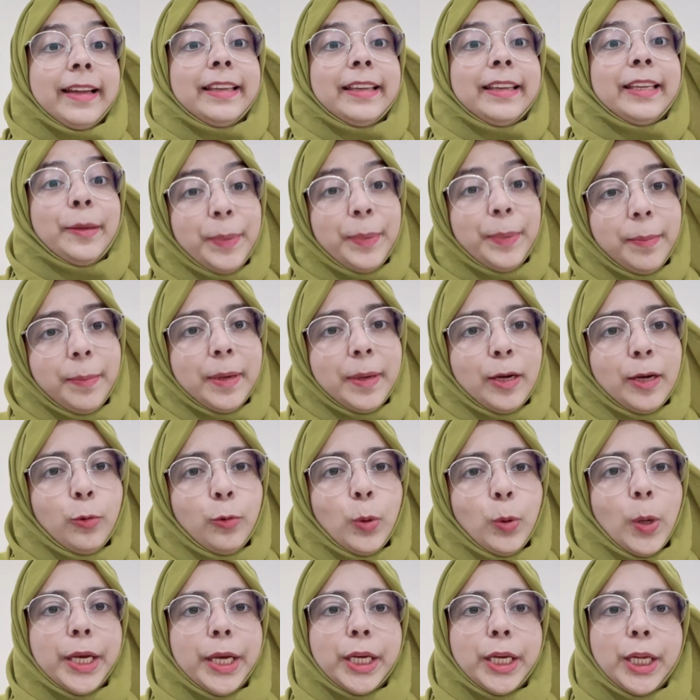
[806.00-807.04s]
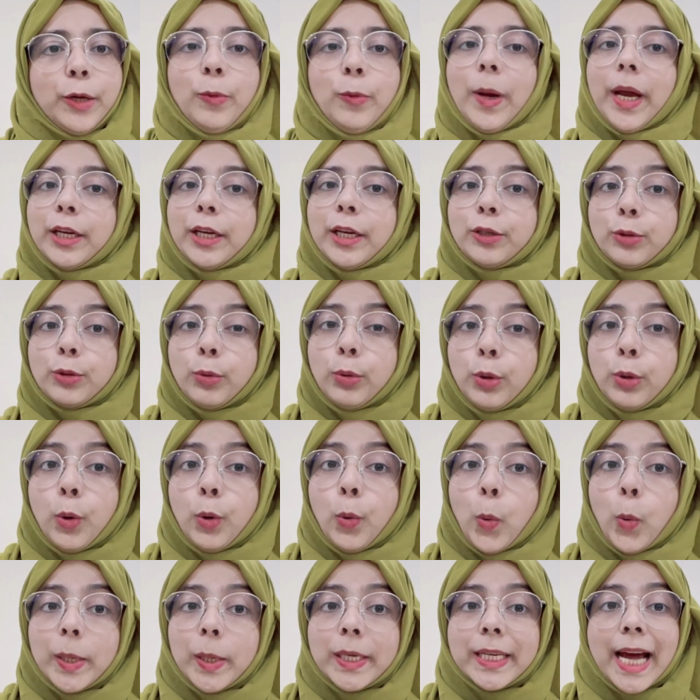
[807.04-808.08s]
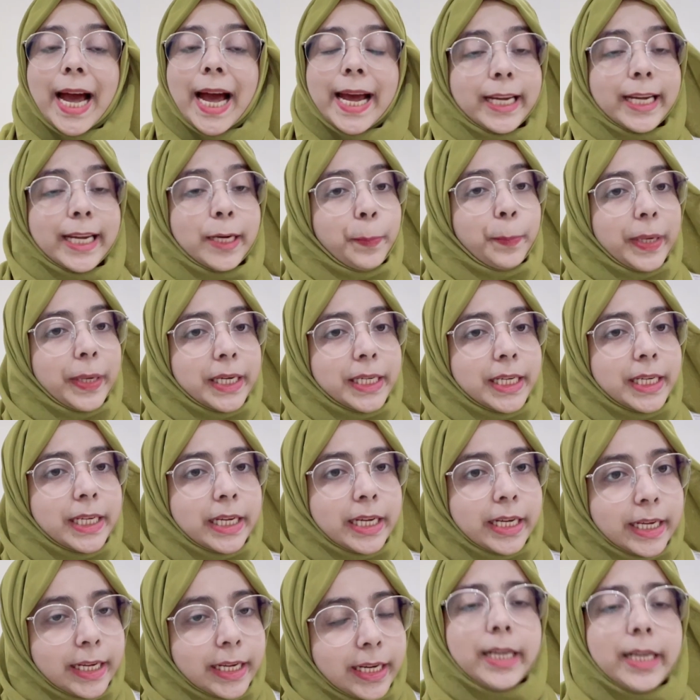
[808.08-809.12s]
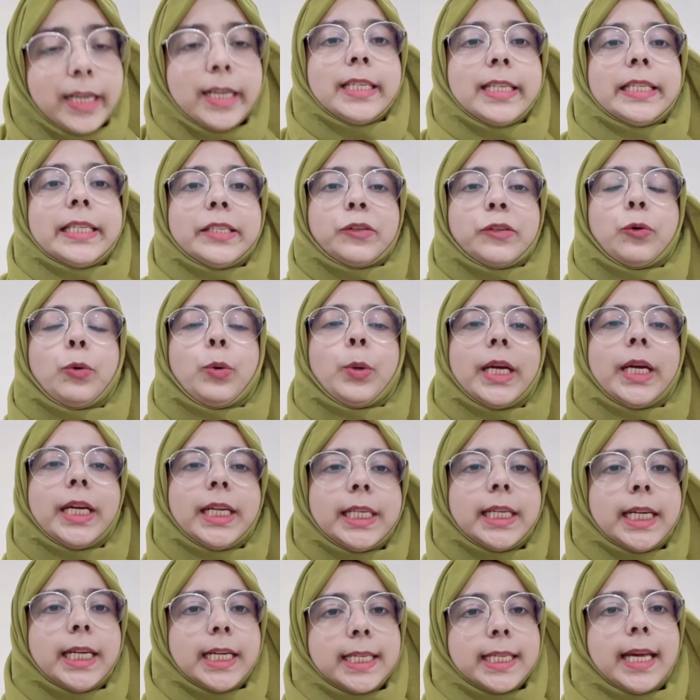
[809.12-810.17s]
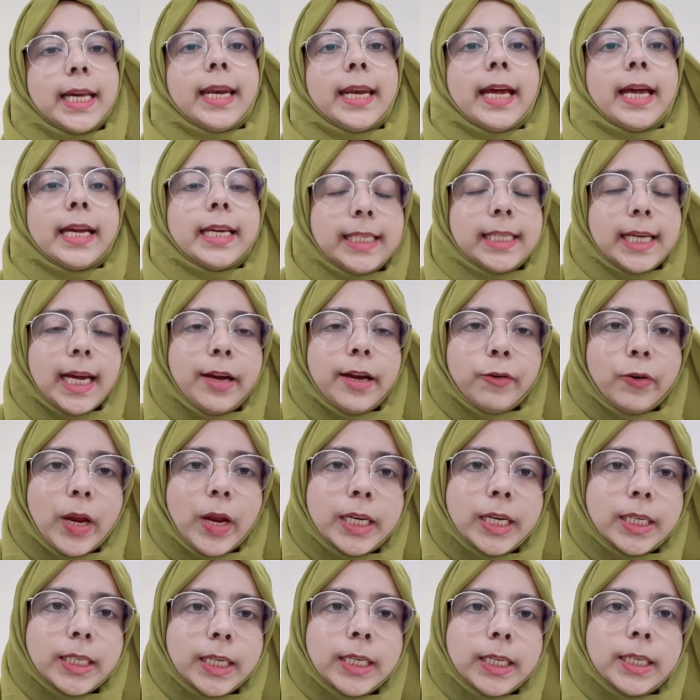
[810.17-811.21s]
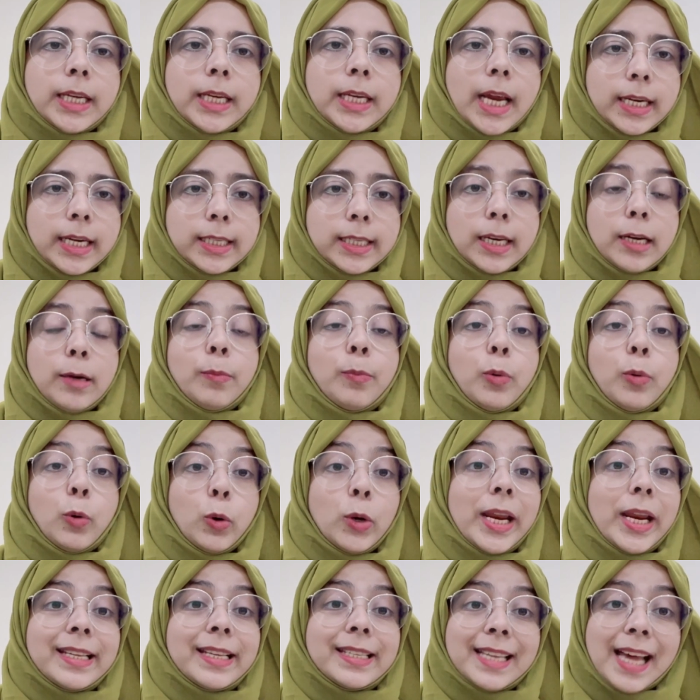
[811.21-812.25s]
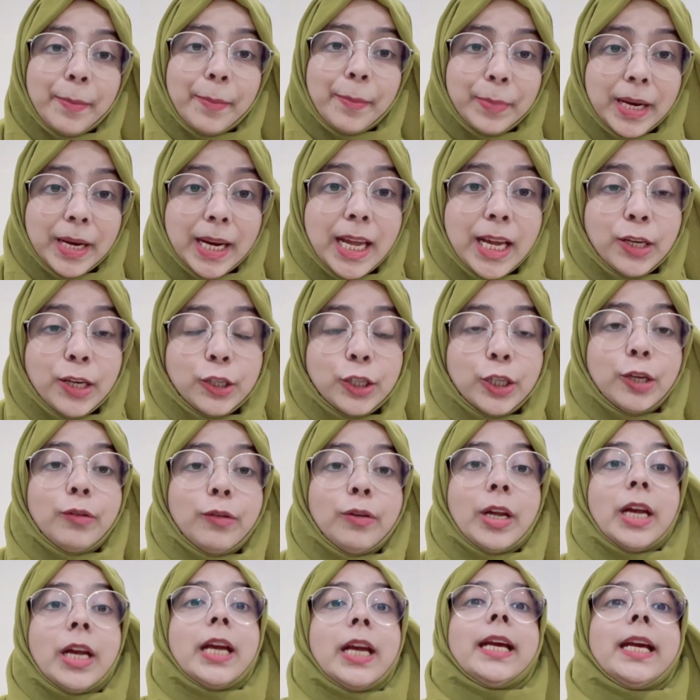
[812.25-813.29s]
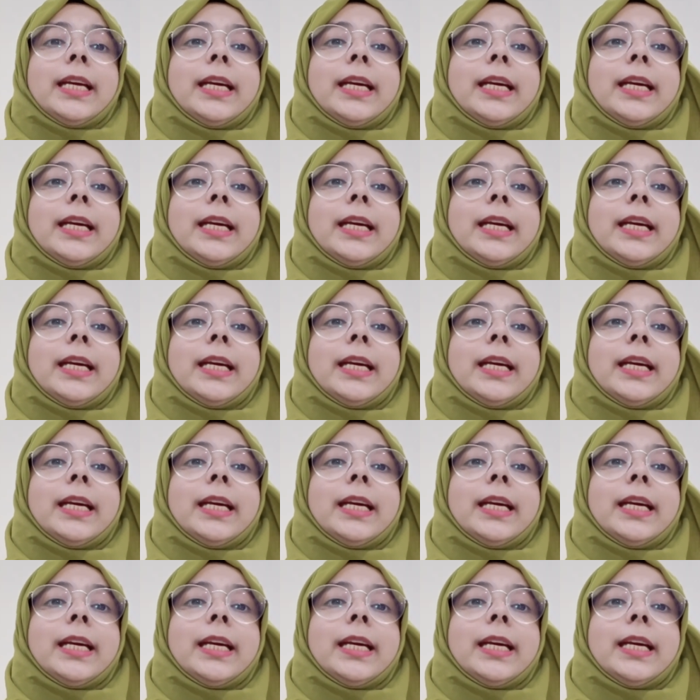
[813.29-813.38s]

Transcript: The people who are new and don't know what INBD is, so it is an integrated dental board examination.